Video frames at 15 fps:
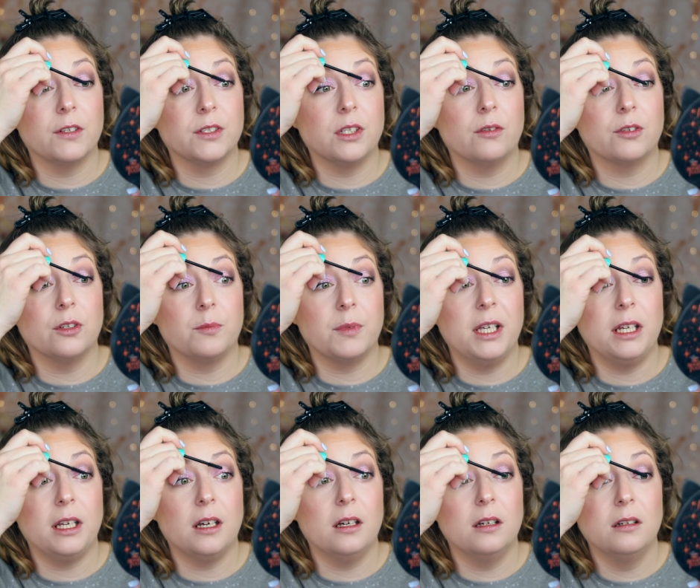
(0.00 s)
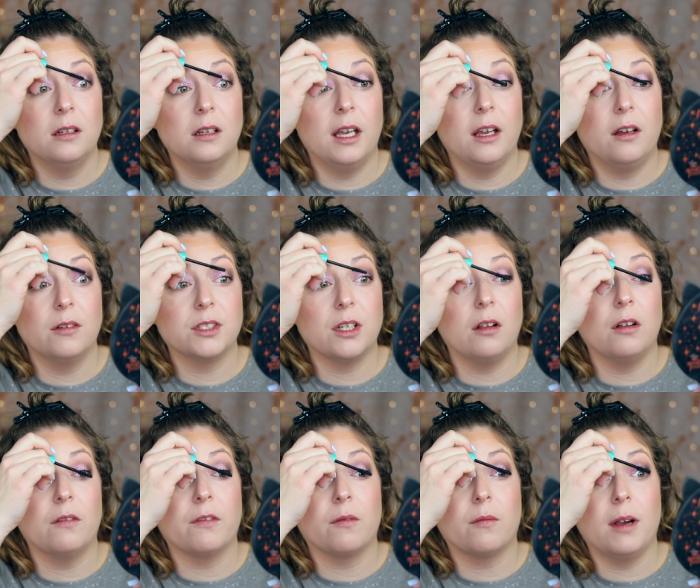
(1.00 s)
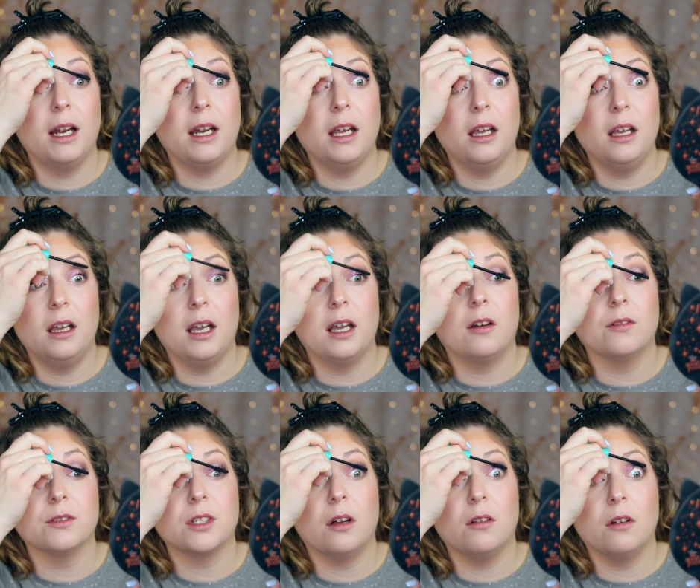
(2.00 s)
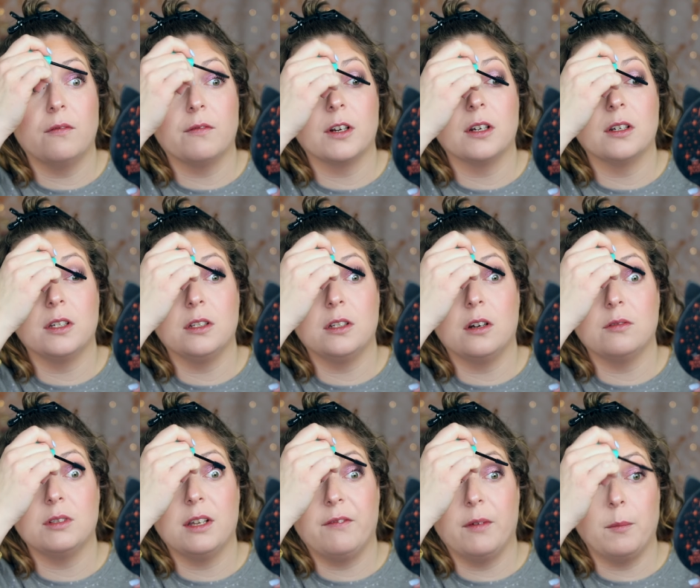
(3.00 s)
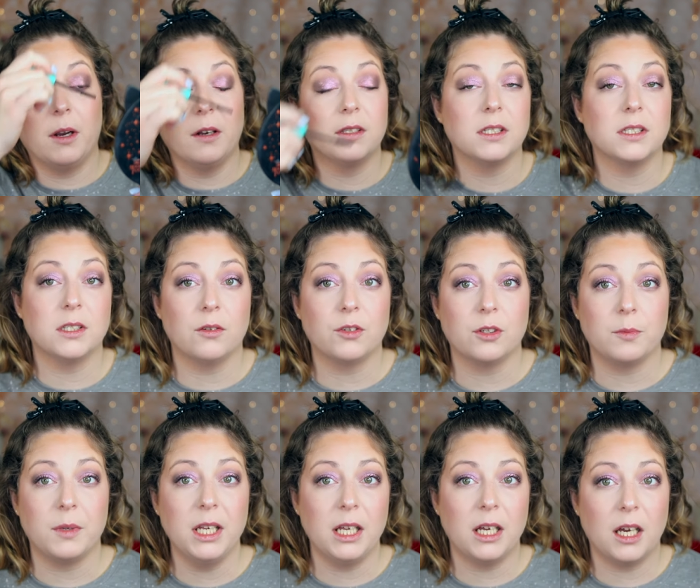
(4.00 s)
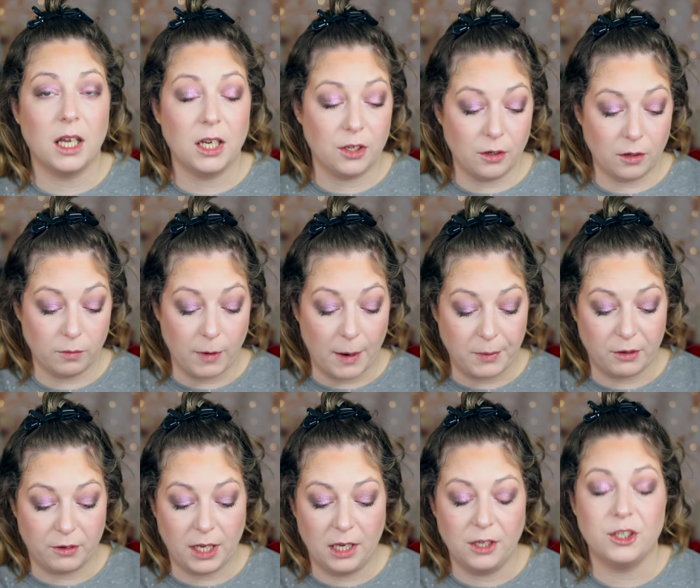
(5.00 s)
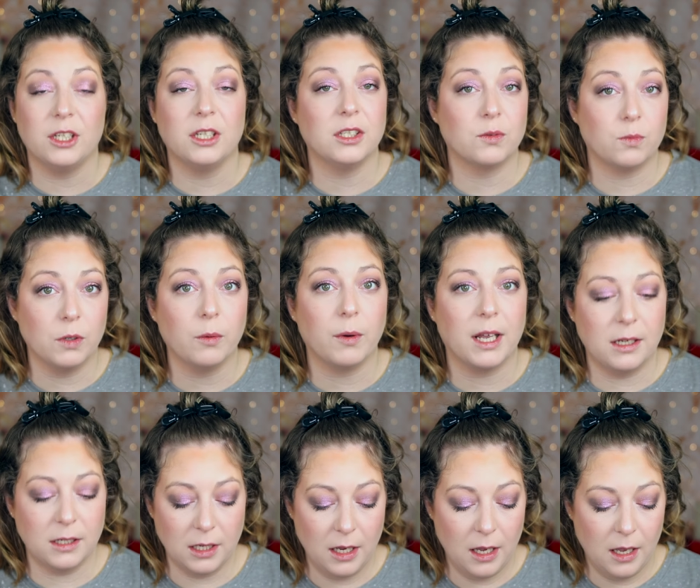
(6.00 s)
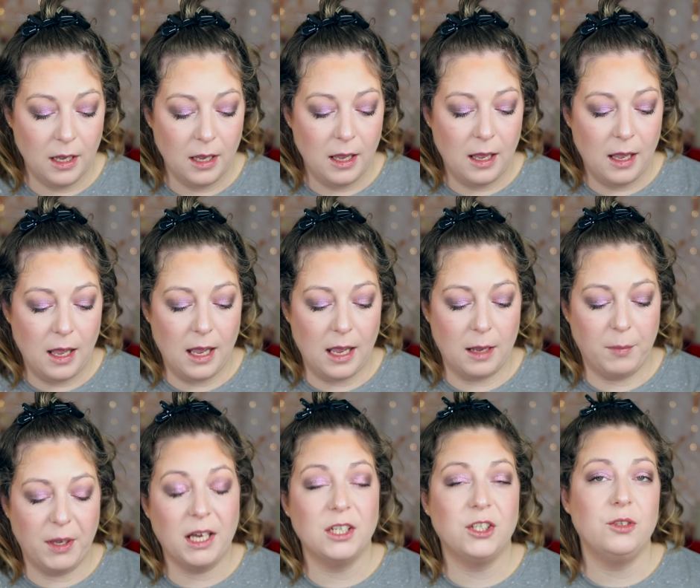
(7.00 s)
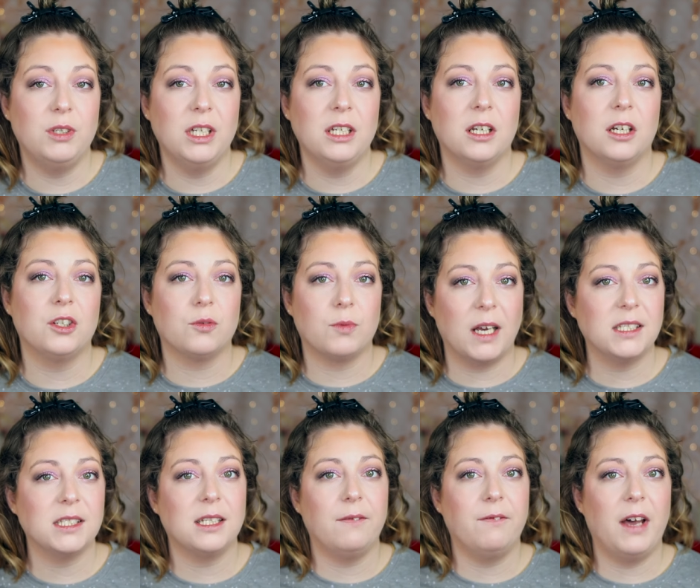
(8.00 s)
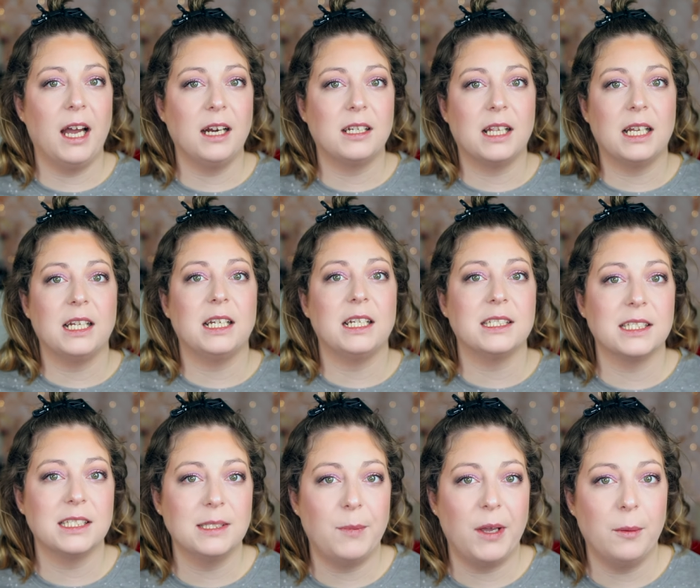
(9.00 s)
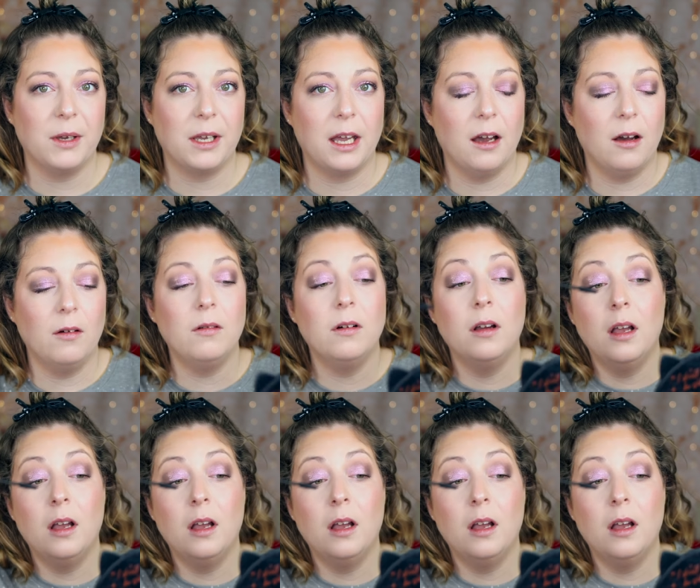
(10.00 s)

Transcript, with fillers: social media. It goes all over Reddit. It goes all over, you know, different parts of social media, and your reputation is ruined. And because you didn't address the fact that it is a spam account,